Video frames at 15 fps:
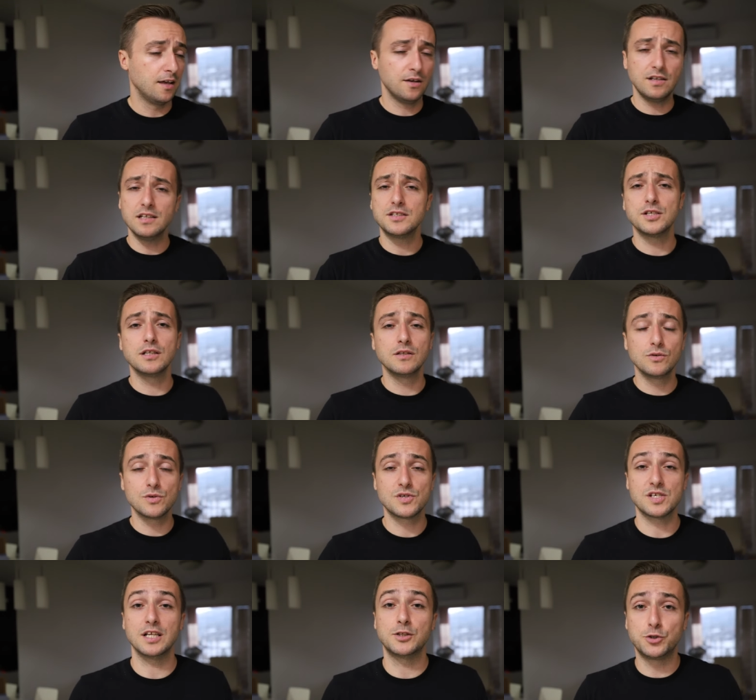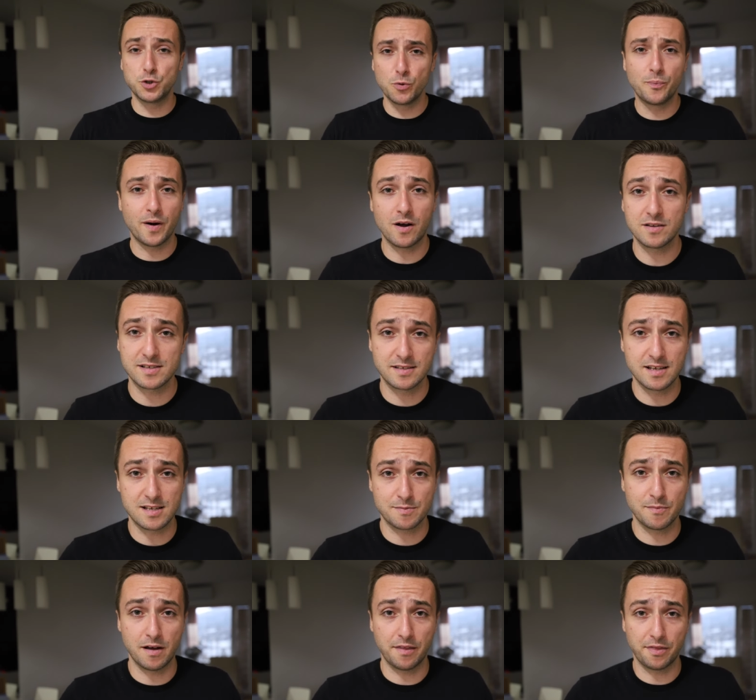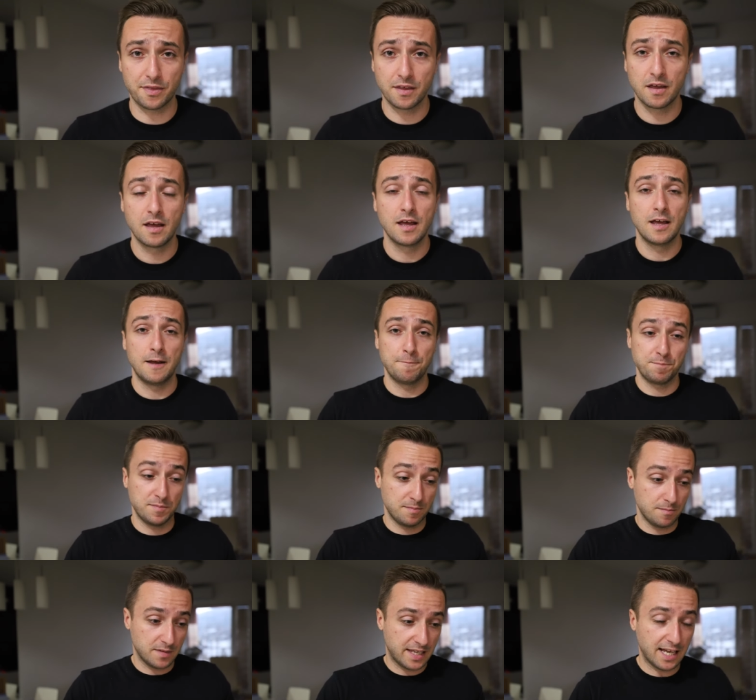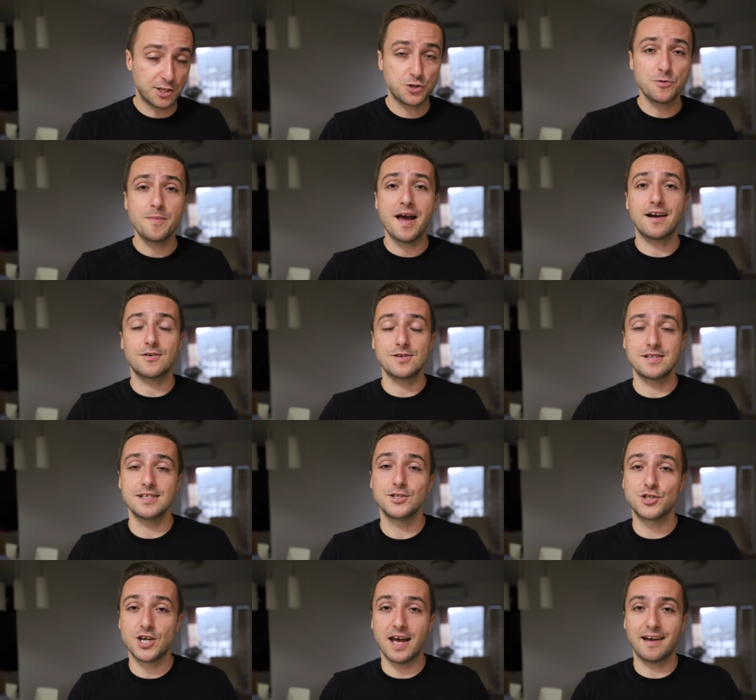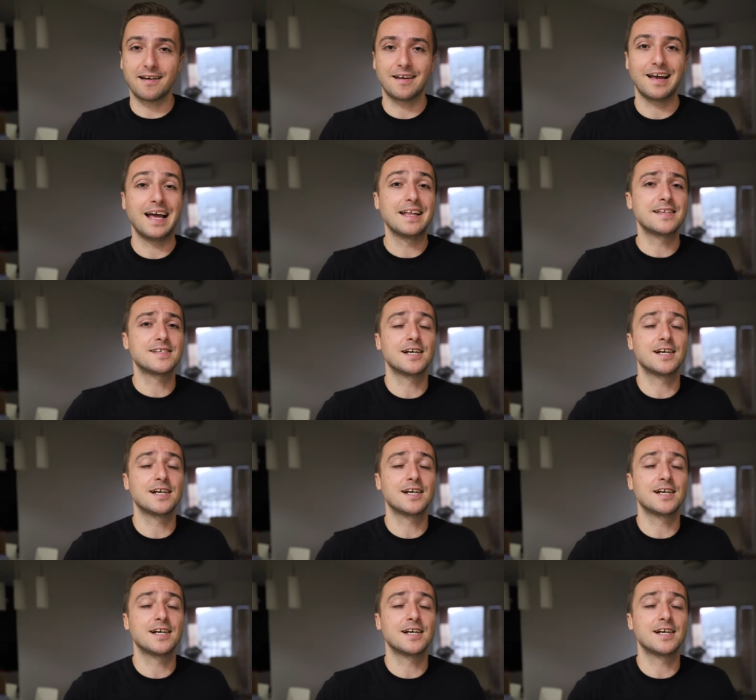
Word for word: You need to lose 2 pounds this month. Get your macros in check and